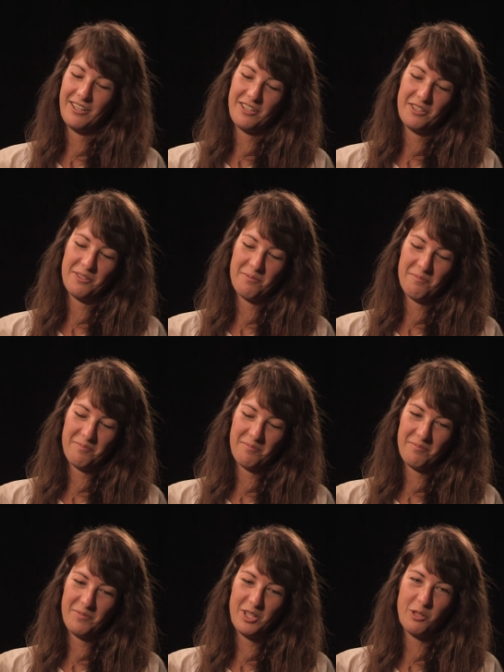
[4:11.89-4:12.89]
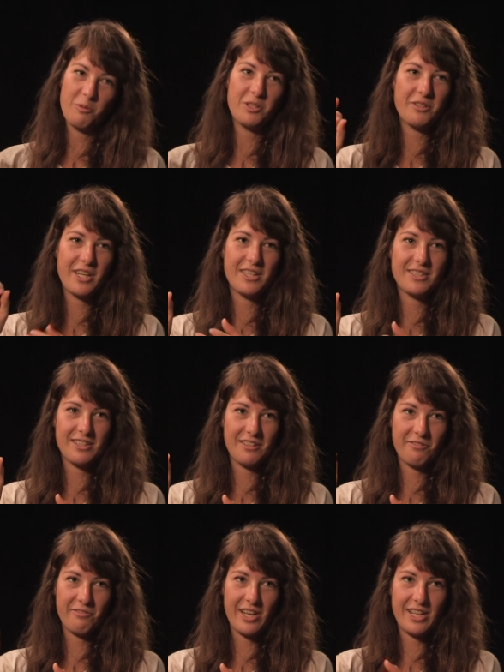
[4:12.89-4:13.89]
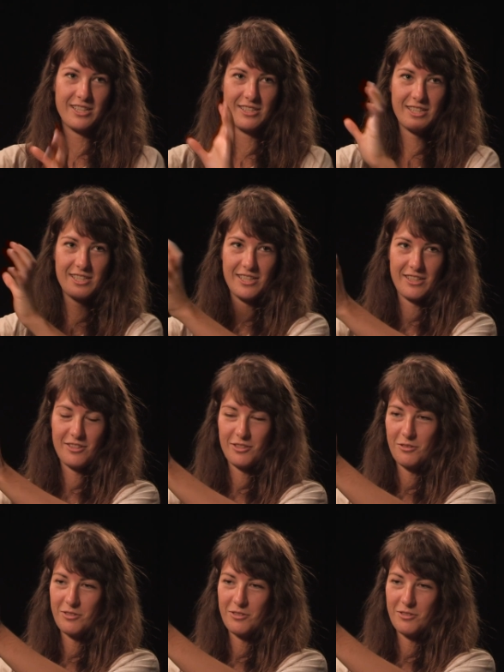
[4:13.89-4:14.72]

Um, you know, when you get into the fine details,